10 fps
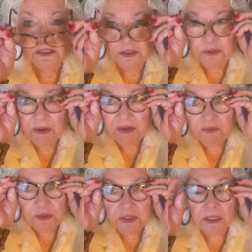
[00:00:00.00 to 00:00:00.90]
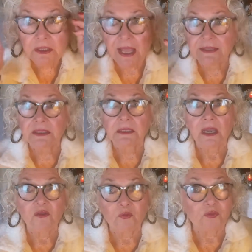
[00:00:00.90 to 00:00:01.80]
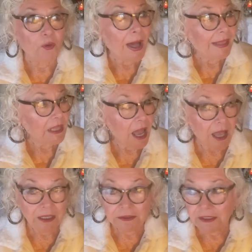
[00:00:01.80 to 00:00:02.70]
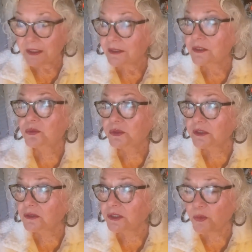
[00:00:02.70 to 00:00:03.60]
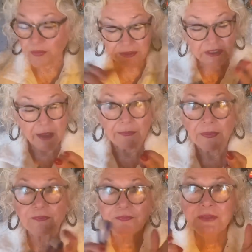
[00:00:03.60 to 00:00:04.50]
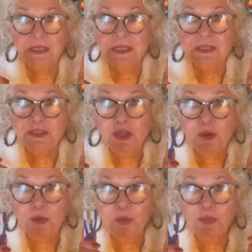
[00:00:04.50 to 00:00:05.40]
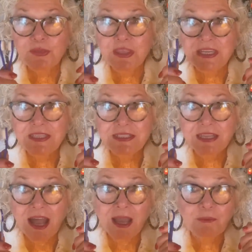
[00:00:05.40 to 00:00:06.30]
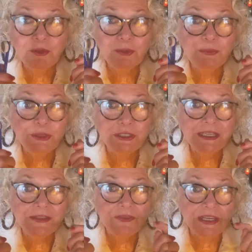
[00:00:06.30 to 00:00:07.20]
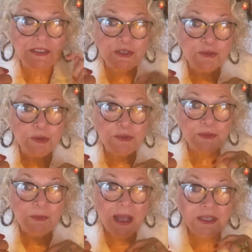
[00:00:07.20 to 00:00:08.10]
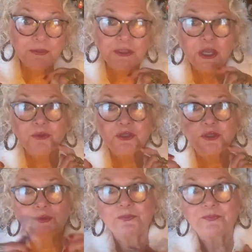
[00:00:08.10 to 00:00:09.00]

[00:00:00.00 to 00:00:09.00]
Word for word: they're great for sunglasses. Voila! The world opens up. So these I will put in the description box below too.